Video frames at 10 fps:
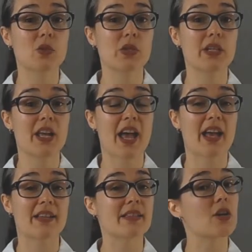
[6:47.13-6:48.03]
as good
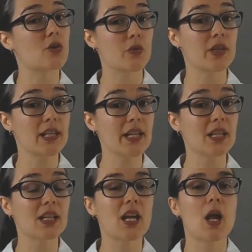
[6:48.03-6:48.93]
as
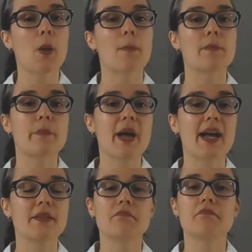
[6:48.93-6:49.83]
acrylic,
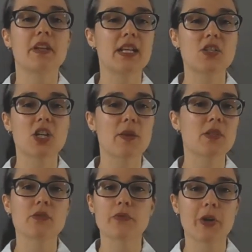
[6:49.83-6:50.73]
but in
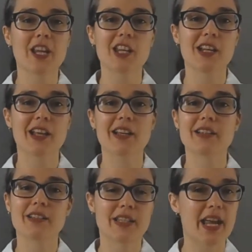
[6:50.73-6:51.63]
terms of
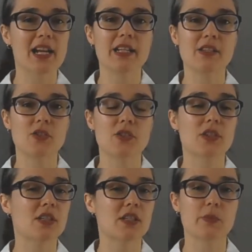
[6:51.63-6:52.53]
regular daily
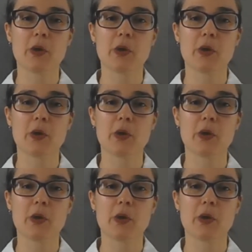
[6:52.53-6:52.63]
use,